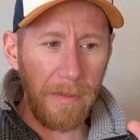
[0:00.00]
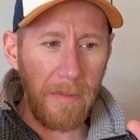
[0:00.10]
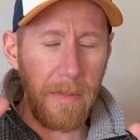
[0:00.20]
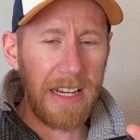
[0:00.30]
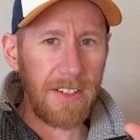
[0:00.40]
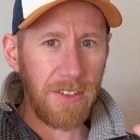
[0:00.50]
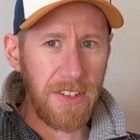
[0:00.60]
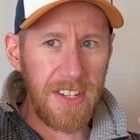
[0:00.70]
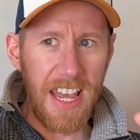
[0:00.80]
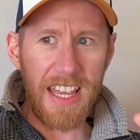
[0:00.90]
mental
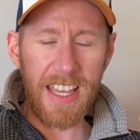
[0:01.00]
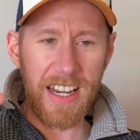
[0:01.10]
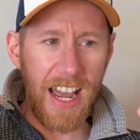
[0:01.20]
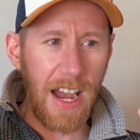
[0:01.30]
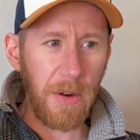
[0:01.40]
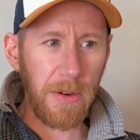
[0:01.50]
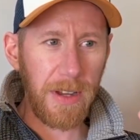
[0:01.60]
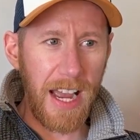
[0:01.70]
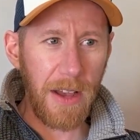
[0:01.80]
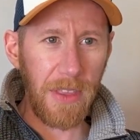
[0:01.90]
state, and how
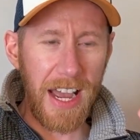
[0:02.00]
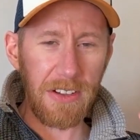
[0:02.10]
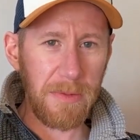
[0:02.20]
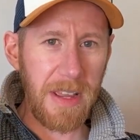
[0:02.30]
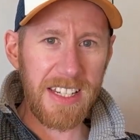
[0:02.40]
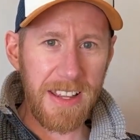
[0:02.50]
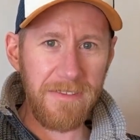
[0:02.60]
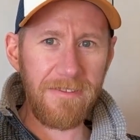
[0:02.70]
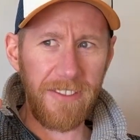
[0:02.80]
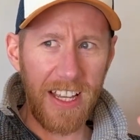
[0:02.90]
the house makes
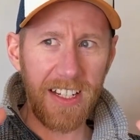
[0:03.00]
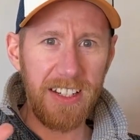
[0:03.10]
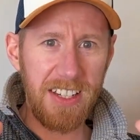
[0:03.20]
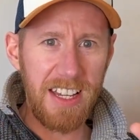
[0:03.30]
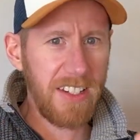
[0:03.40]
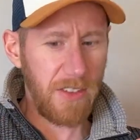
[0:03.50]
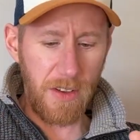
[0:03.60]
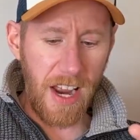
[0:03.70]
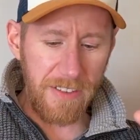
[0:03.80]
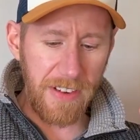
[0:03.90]
him feel is
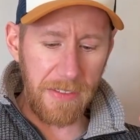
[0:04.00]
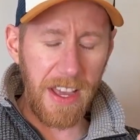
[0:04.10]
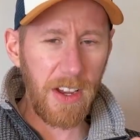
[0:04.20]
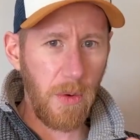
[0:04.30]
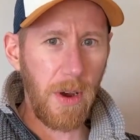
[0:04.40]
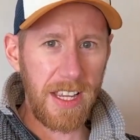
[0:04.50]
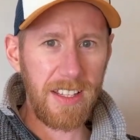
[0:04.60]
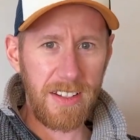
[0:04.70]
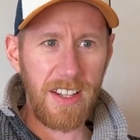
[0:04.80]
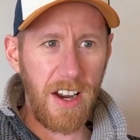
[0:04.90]
I found that quite
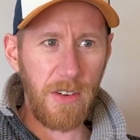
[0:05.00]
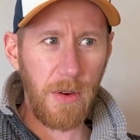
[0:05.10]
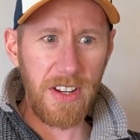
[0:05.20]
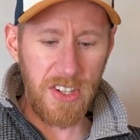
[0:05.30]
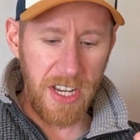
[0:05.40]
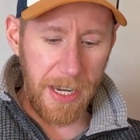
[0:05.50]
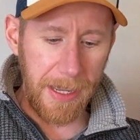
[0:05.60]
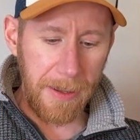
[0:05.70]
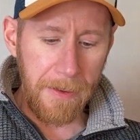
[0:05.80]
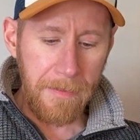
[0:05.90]

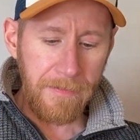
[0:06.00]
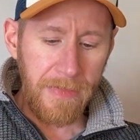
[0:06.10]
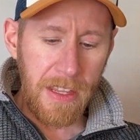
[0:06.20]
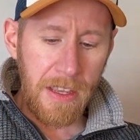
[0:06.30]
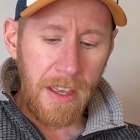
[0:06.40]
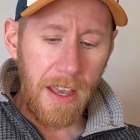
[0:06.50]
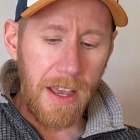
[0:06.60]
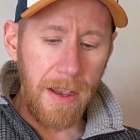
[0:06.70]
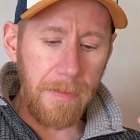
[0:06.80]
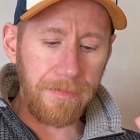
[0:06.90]
chilling.
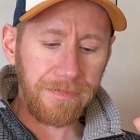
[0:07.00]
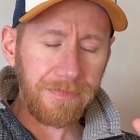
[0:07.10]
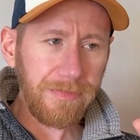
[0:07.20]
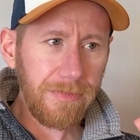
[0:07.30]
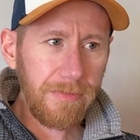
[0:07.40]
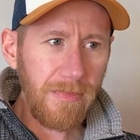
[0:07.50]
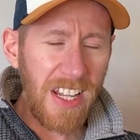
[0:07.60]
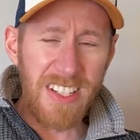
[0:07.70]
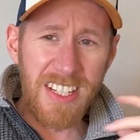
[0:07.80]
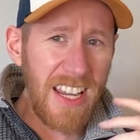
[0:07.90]

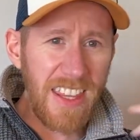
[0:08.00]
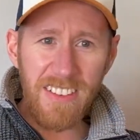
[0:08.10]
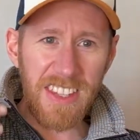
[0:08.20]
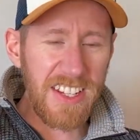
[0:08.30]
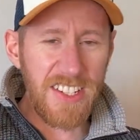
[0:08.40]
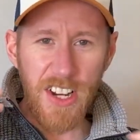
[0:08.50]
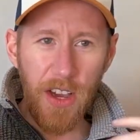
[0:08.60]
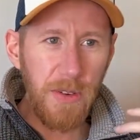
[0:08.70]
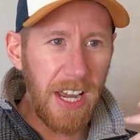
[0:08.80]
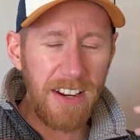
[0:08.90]
As I say, there's
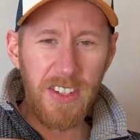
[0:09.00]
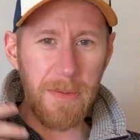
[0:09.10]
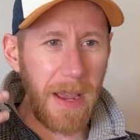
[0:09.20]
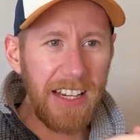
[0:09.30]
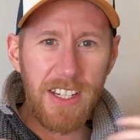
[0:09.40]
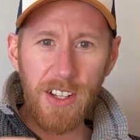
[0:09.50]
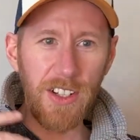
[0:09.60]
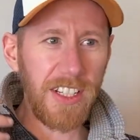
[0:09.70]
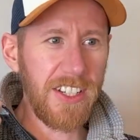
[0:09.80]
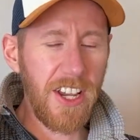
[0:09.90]
no kind of
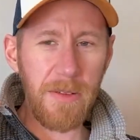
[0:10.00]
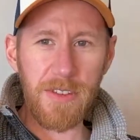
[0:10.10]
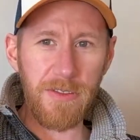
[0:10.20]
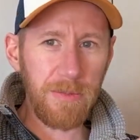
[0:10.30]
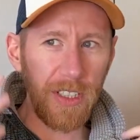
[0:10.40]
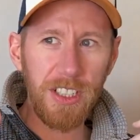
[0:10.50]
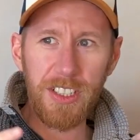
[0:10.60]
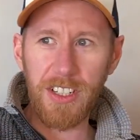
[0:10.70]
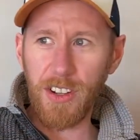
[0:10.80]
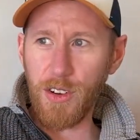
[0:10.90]
spectacle in terms of
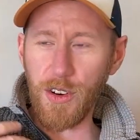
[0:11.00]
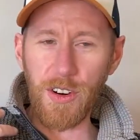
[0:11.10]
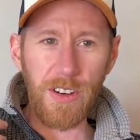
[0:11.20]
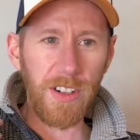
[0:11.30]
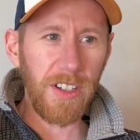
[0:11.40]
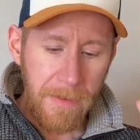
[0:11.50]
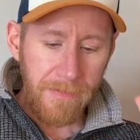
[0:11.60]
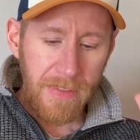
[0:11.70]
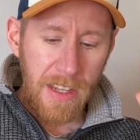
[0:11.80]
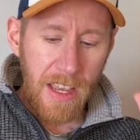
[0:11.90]
blood and gore.
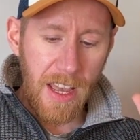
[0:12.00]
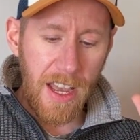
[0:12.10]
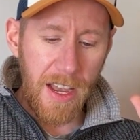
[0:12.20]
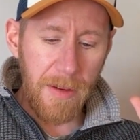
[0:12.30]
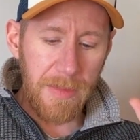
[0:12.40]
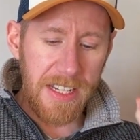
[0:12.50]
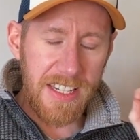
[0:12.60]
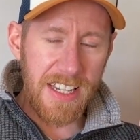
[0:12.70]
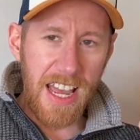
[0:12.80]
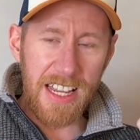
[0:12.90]

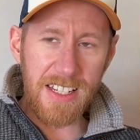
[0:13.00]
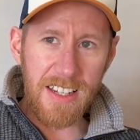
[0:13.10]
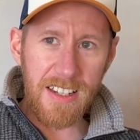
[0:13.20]
Instead,